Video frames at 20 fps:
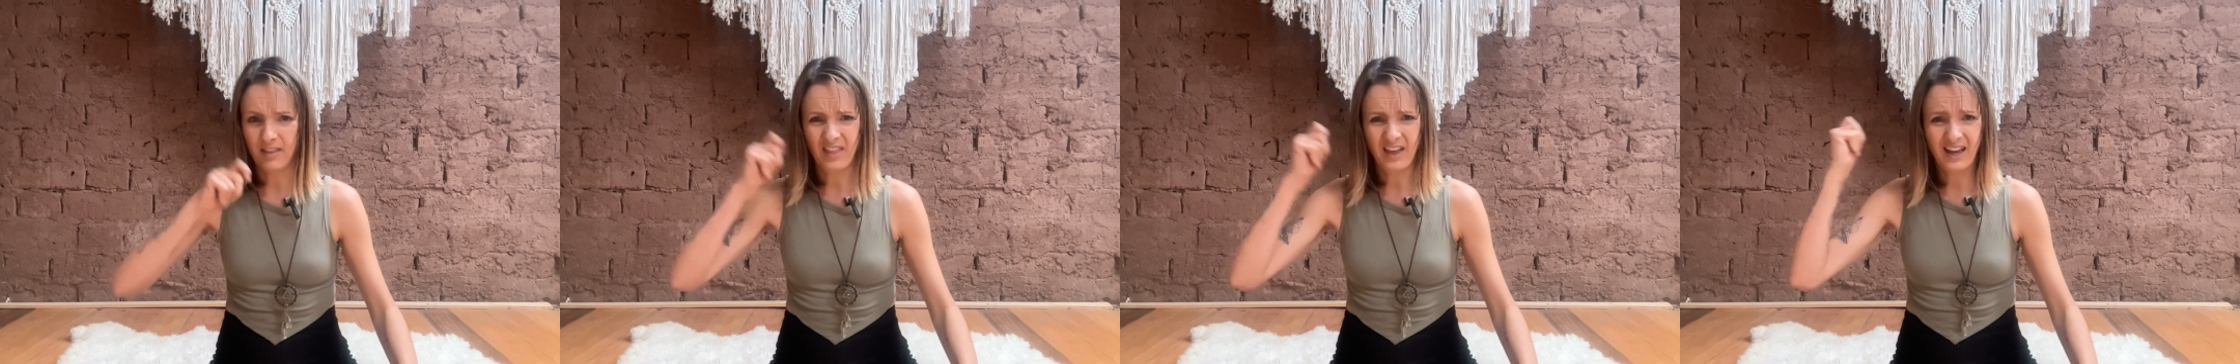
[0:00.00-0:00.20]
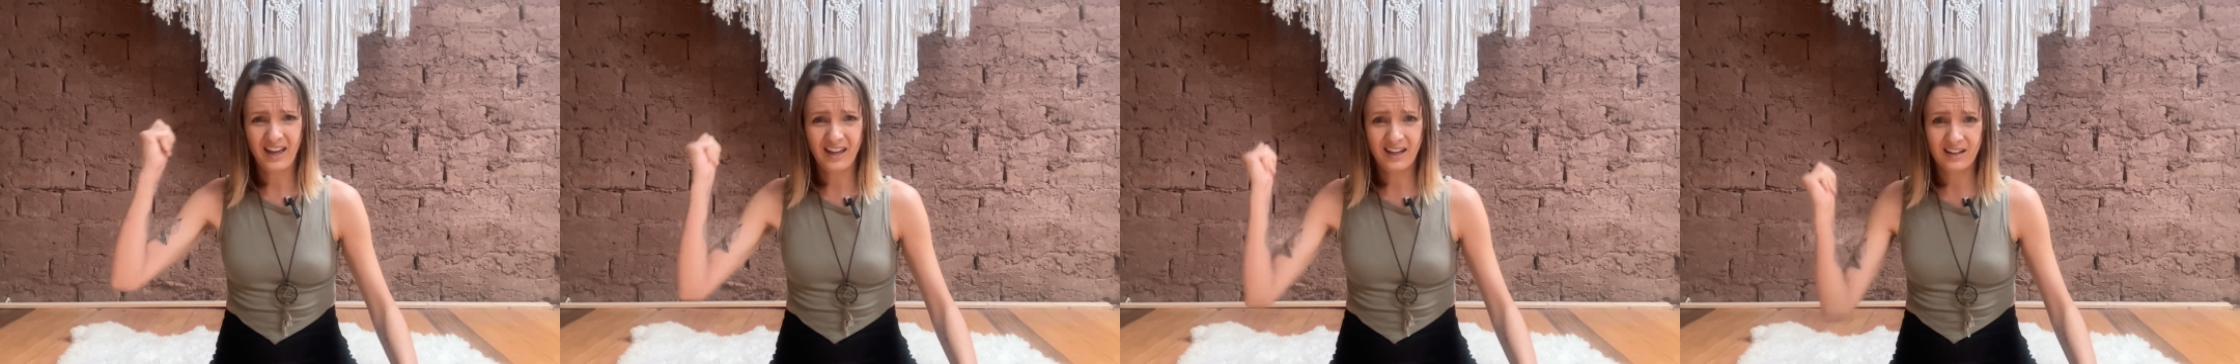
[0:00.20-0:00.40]

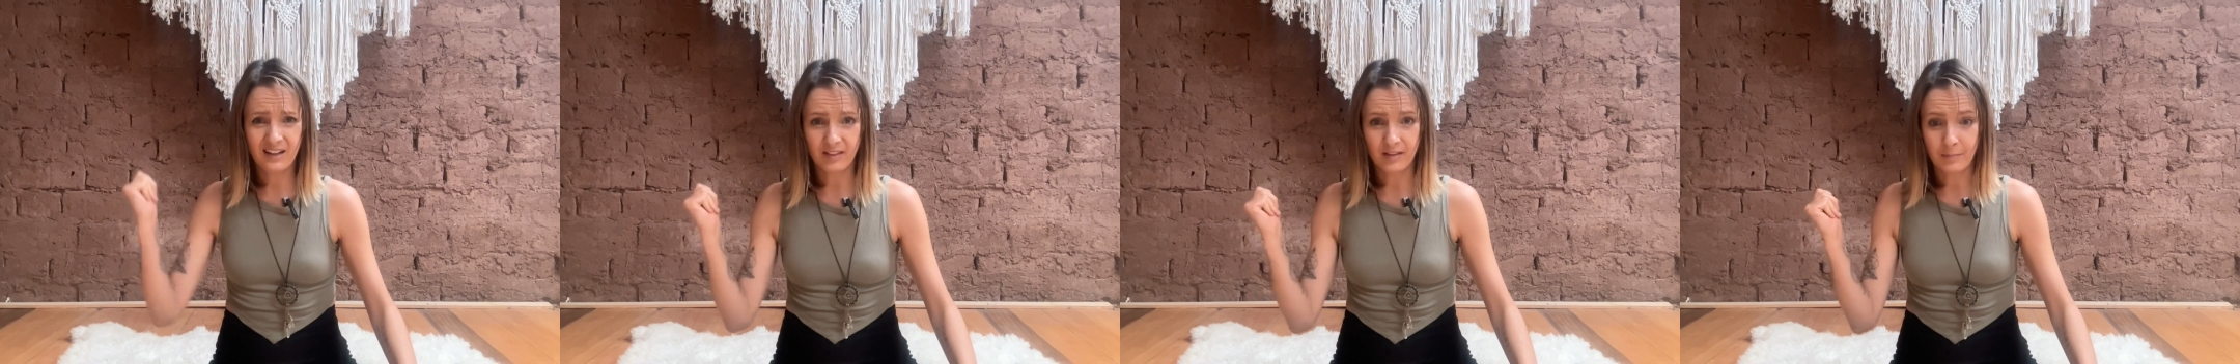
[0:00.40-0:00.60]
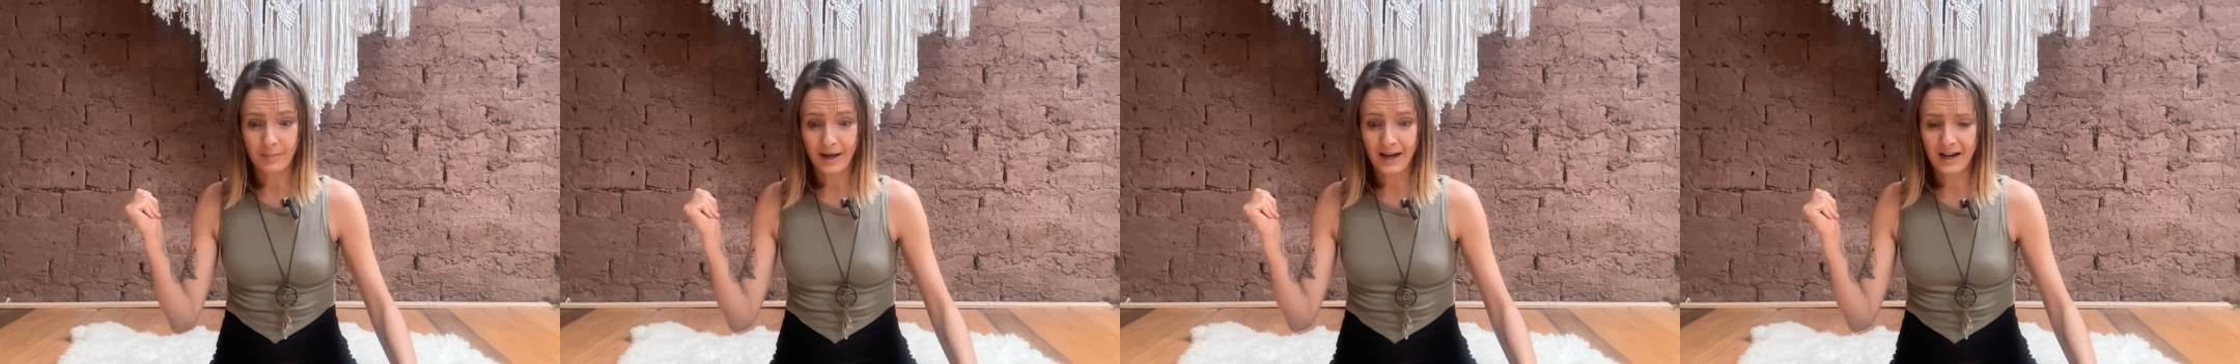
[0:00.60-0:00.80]
then
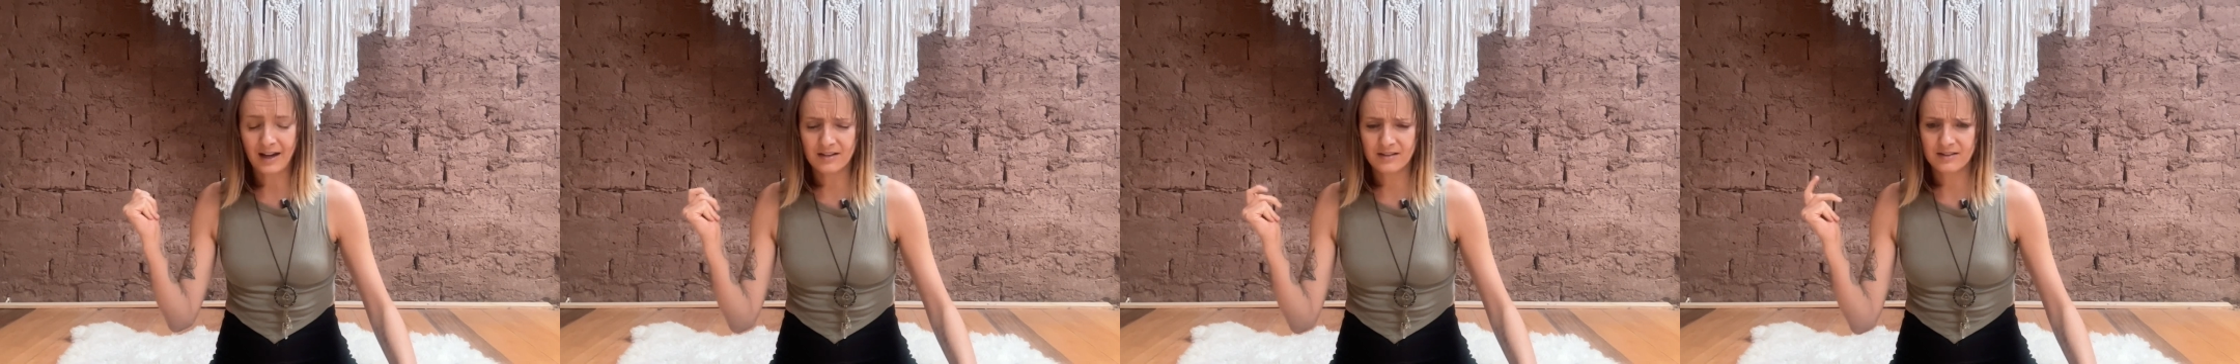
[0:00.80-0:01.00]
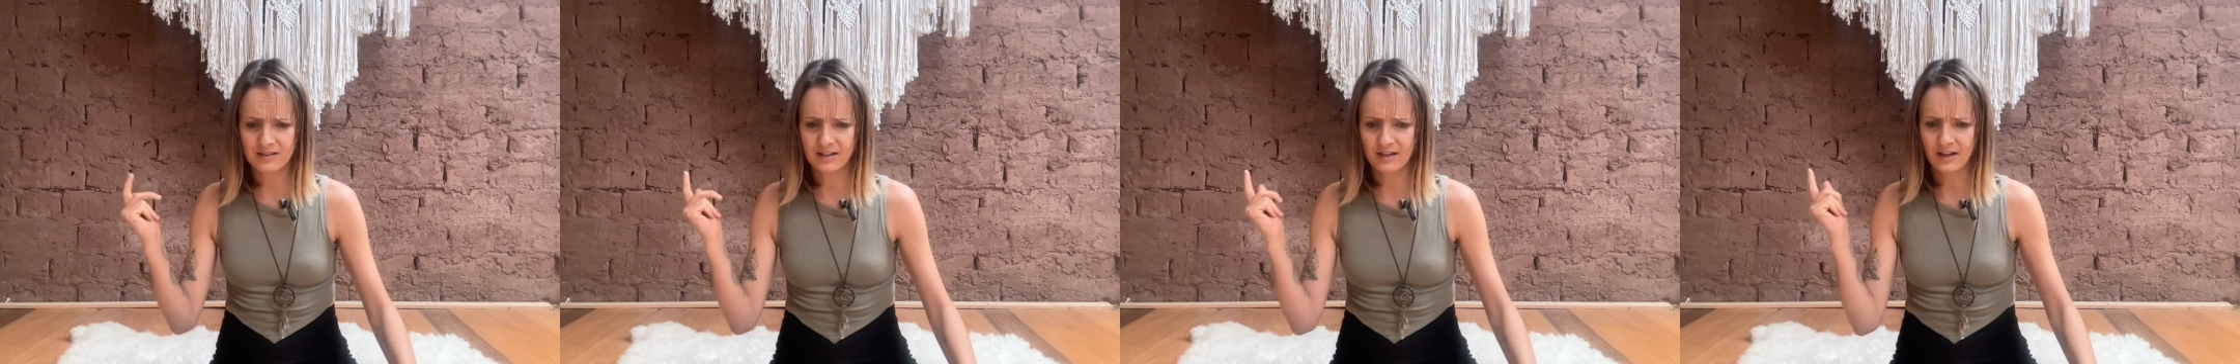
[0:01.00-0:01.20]
in the
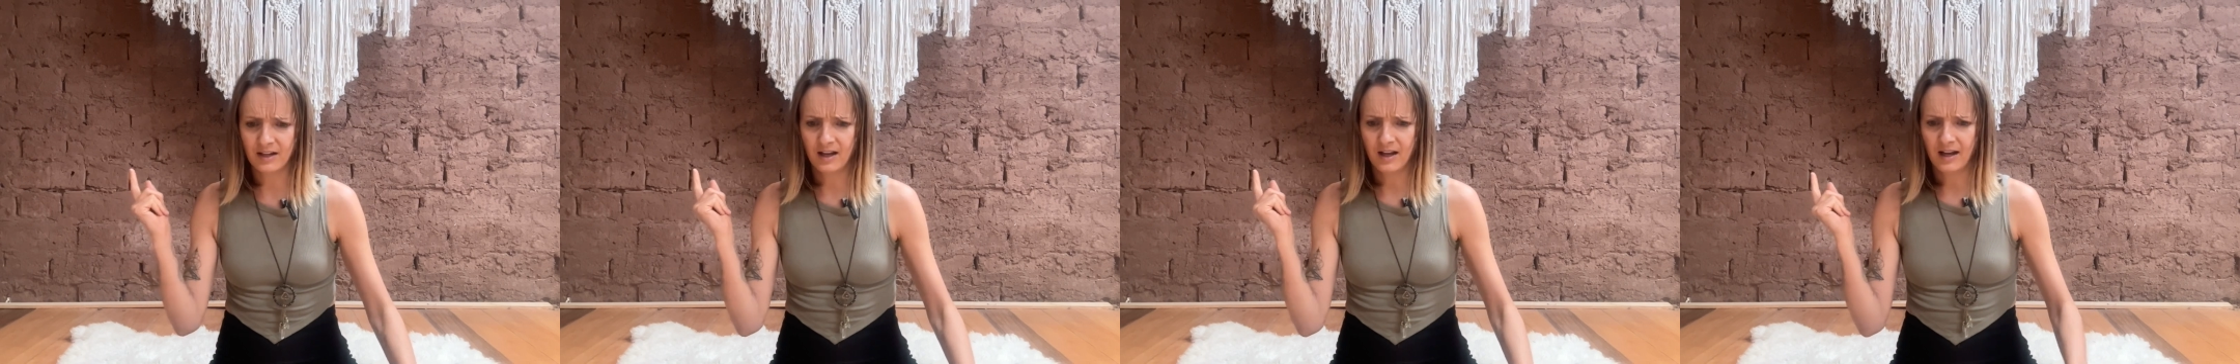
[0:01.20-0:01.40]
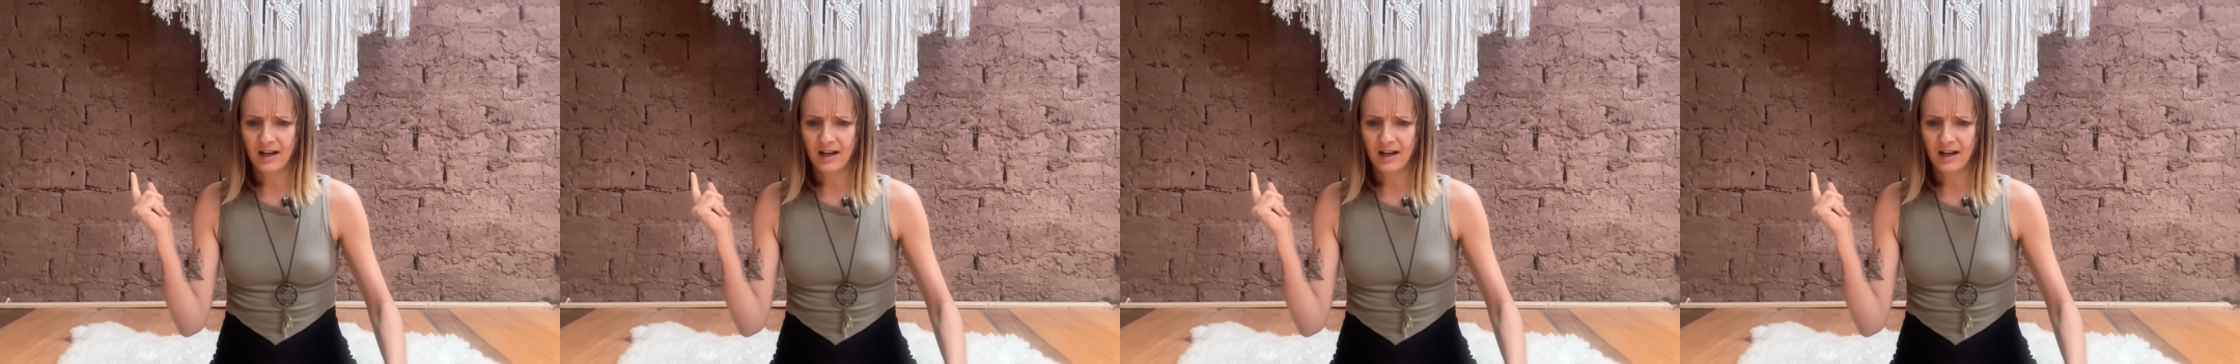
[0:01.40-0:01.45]
past, and